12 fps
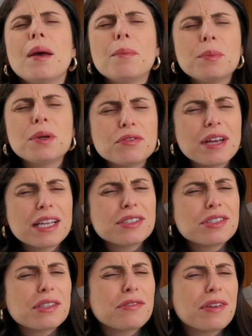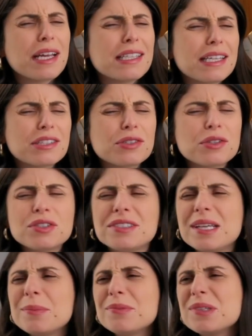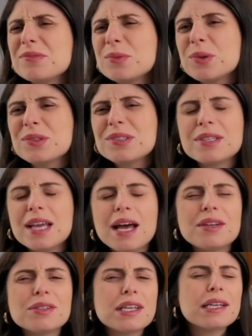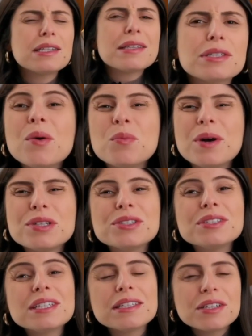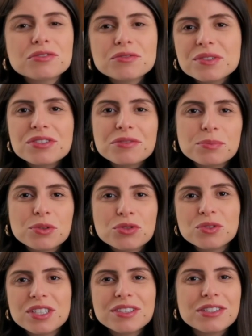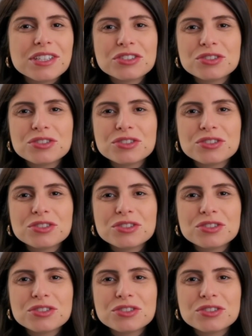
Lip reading: preventive and interceptive orthodontics. What's the difference between these